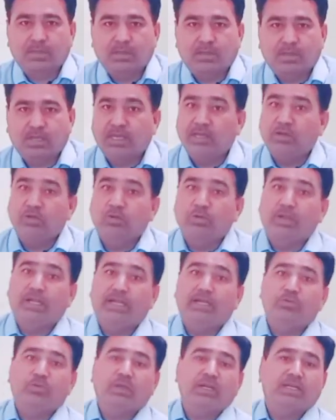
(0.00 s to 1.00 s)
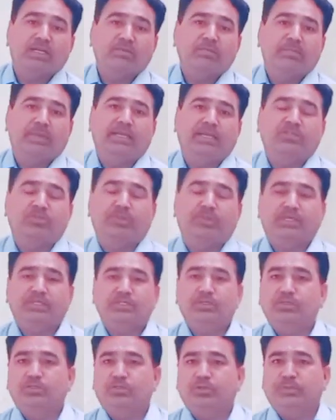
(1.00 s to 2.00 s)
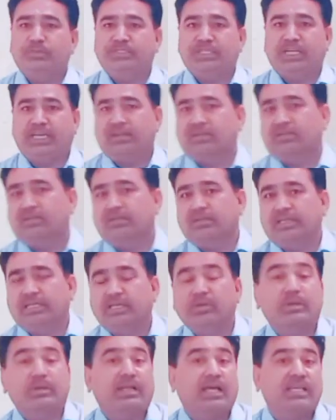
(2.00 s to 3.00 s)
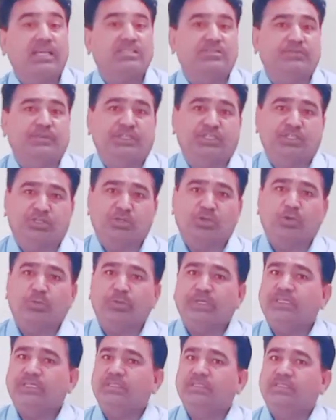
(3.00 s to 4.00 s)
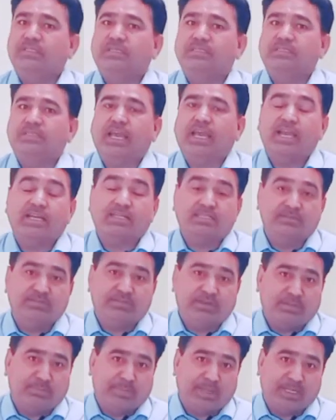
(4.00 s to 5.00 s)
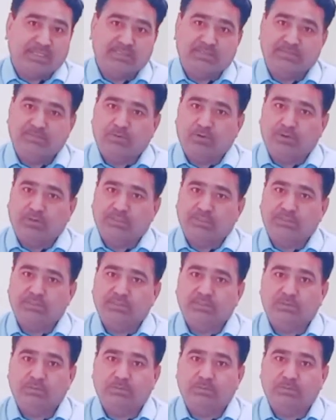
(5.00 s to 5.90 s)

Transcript: Hello and welcome back to my YouTube channel. In our last video, we discussed active and passive voice.